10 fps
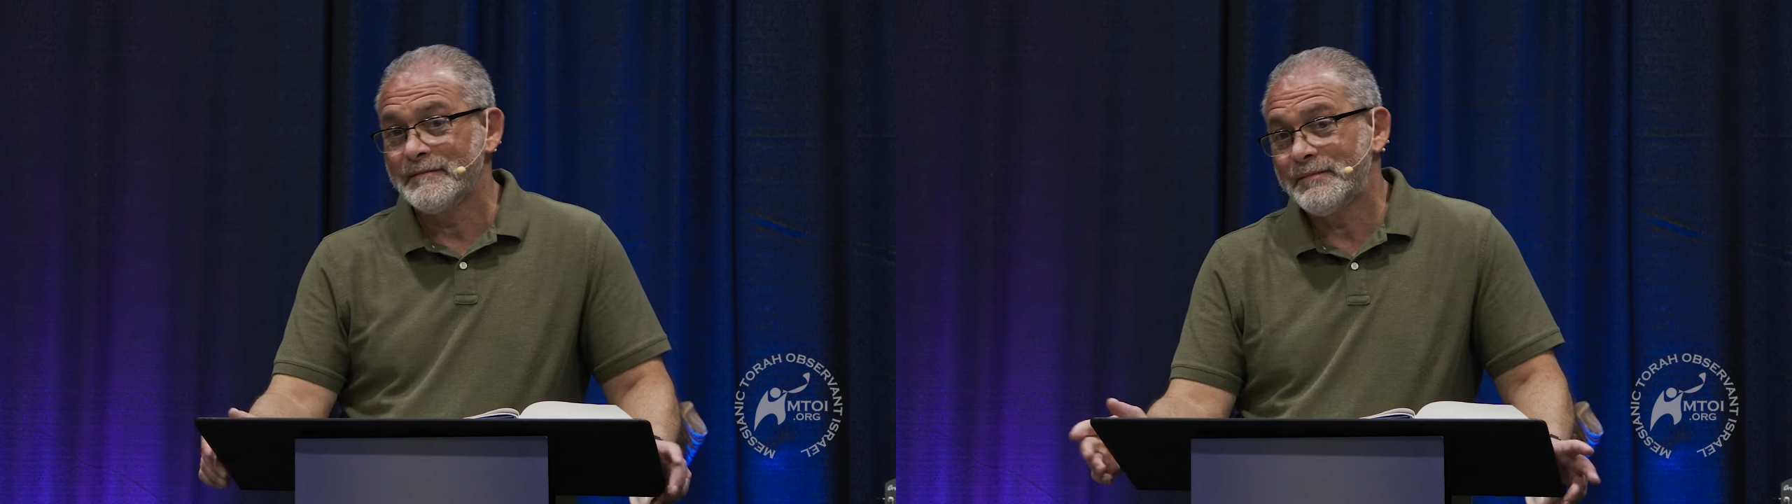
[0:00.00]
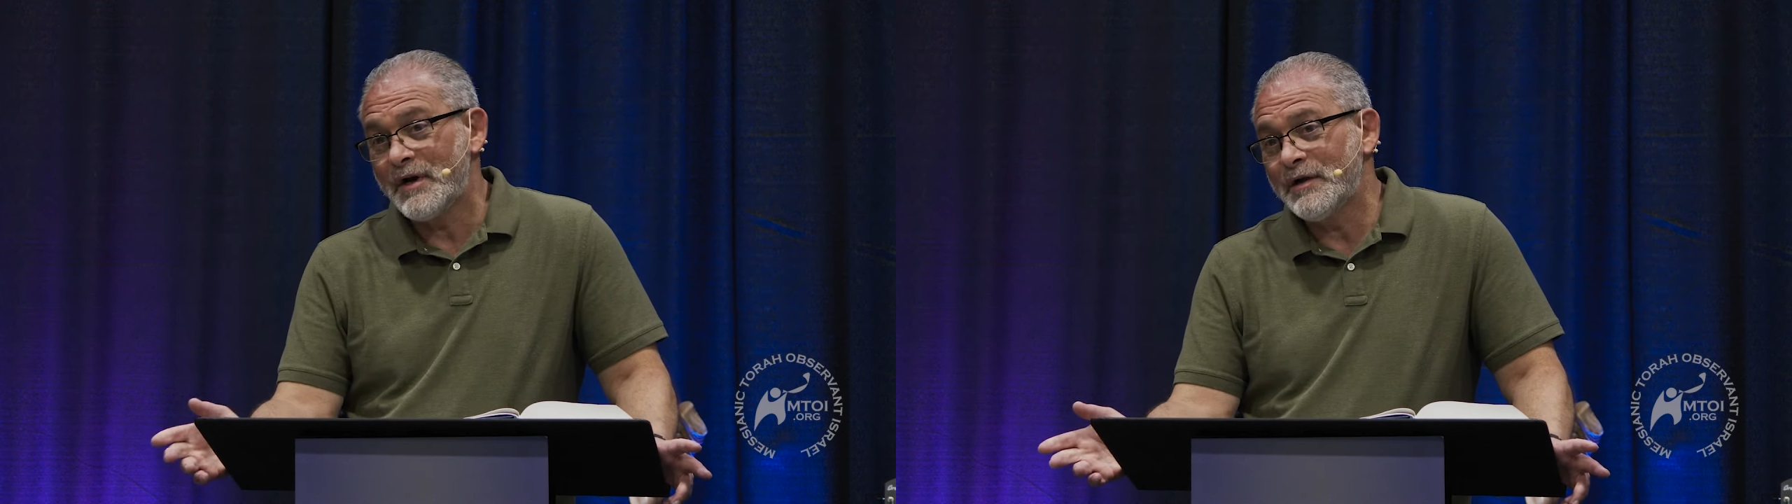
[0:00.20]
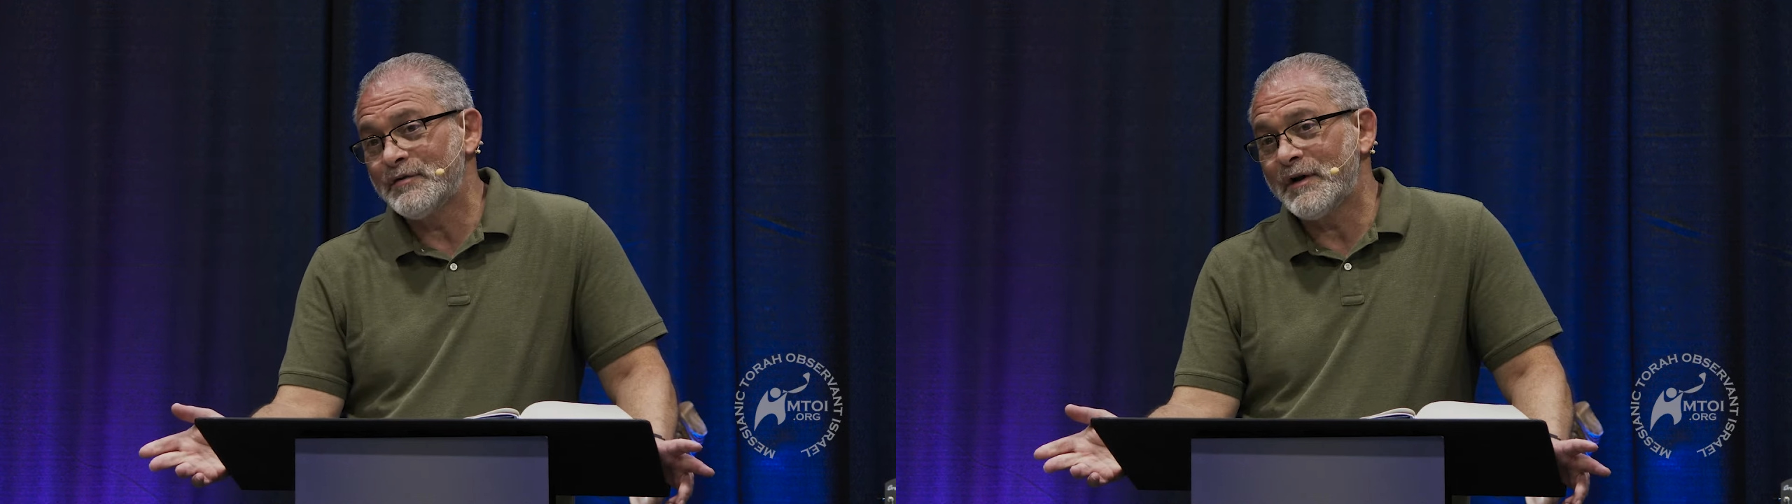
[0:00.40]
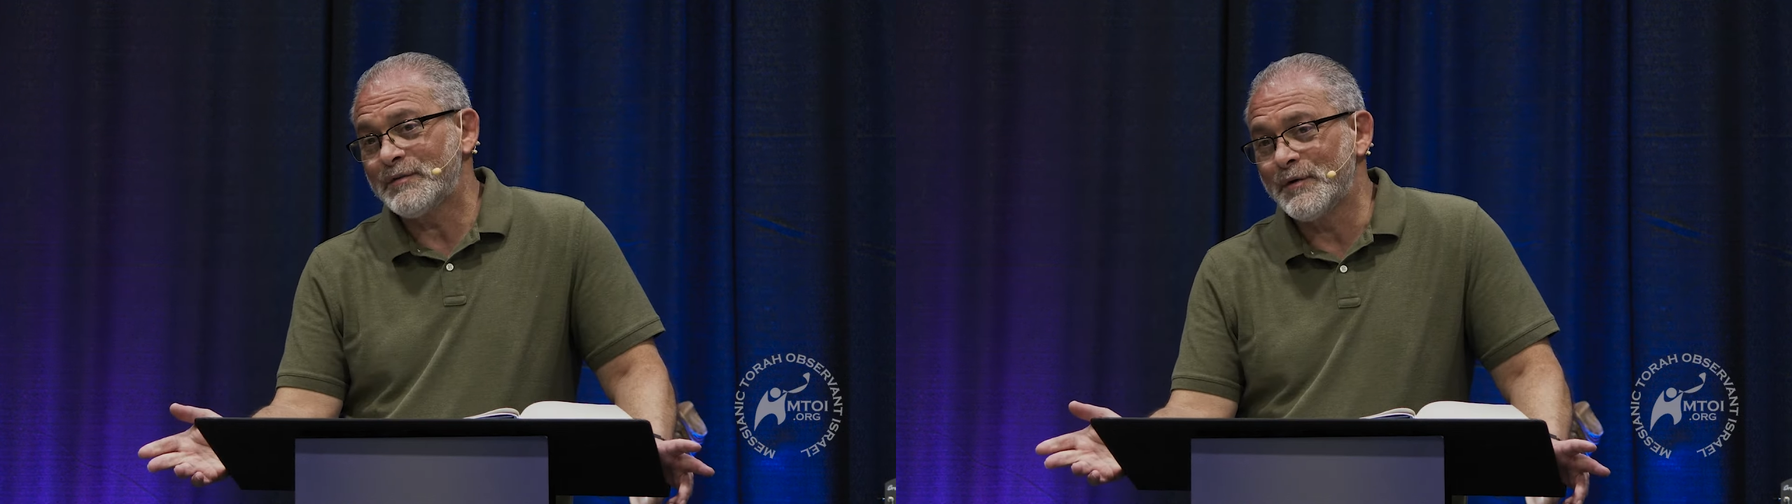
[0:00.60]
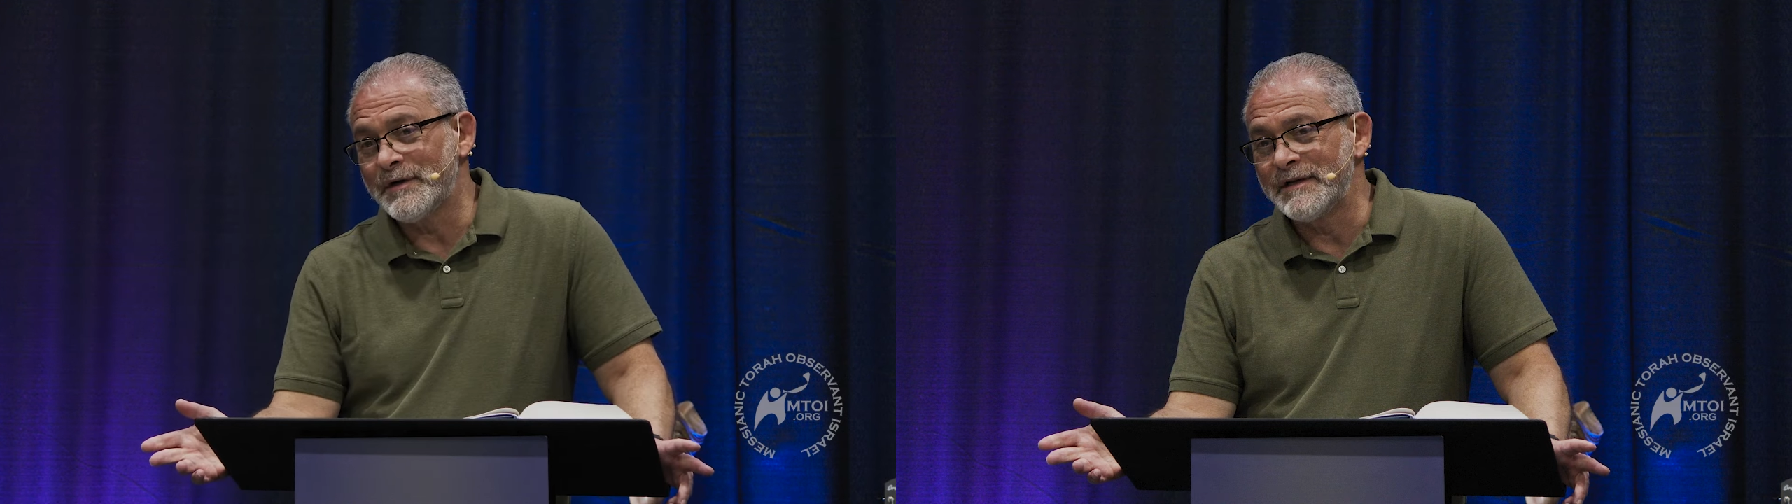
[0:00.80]
But are you
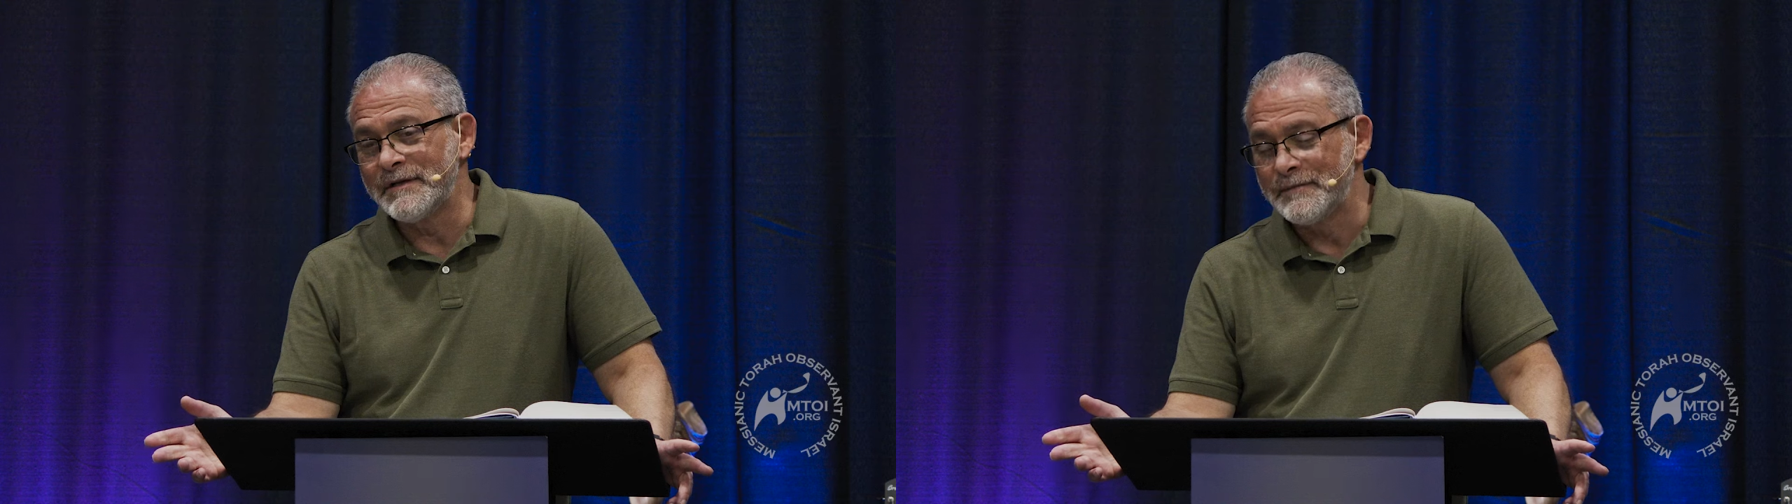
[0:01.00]
trustworthy?